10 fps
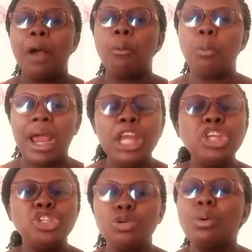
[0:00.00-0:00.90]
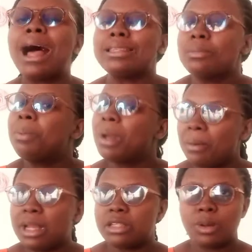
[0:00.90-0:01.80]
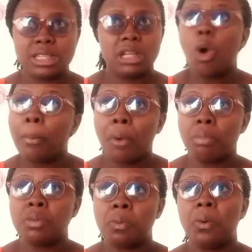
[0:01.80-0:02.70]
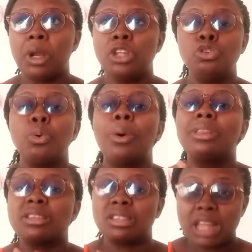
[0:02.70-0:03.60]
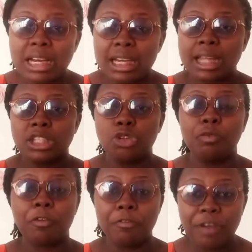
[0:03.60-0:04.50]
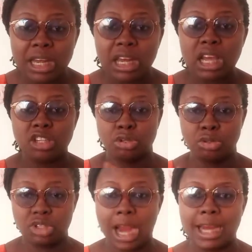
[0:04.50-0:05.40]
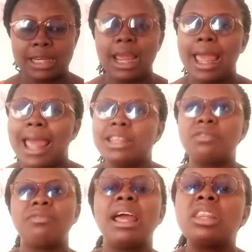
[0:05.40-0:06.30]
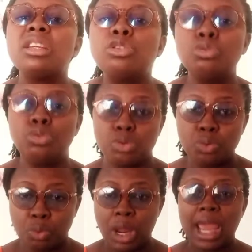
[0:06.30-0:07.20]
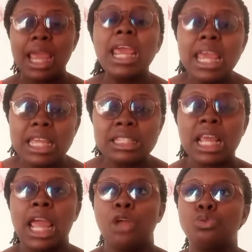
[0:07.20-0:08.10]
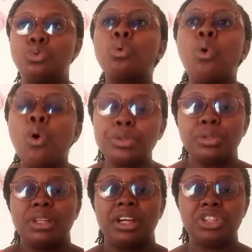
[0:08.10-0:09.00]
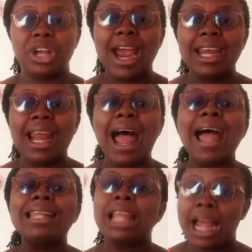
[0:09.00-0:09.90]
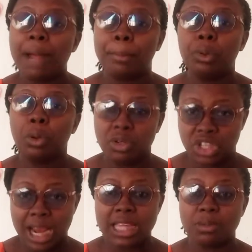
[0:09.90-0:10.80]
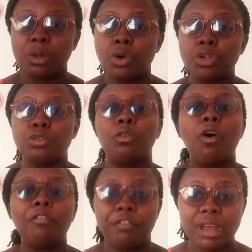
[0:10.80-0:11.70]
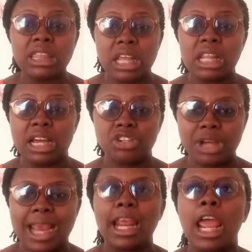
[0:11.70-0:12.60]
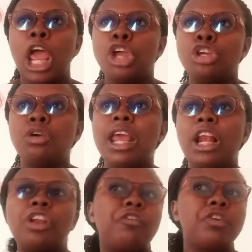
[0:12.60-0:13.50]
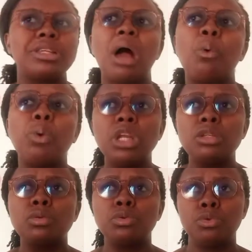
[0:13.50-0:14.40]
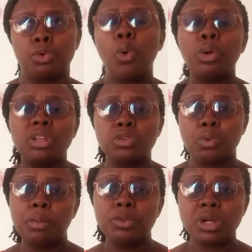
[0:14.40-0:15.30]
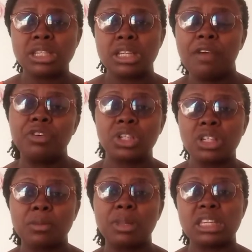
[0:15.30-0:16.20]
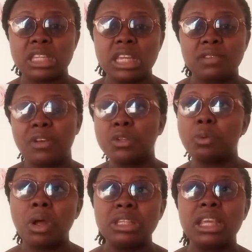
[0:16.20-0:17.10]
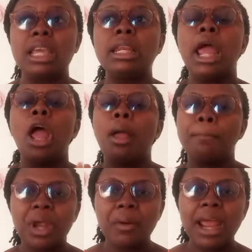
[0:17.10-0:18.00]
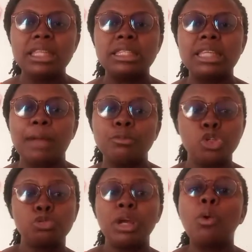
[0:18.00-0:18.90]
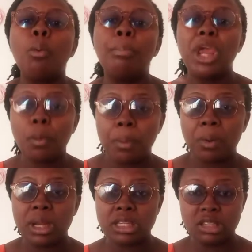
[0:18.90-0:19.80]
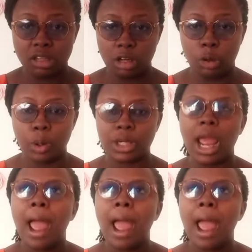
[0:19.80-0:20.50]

When you as a parent or as an upcoming parent, you understand that you've offended your child, the right thing to do is to go to that child and apologize because you've offended that child. A lot of us are quick to quote the scriptures in Ephesians chapter 6 verse 1 saying, parents, children, obey your parents in the Lord.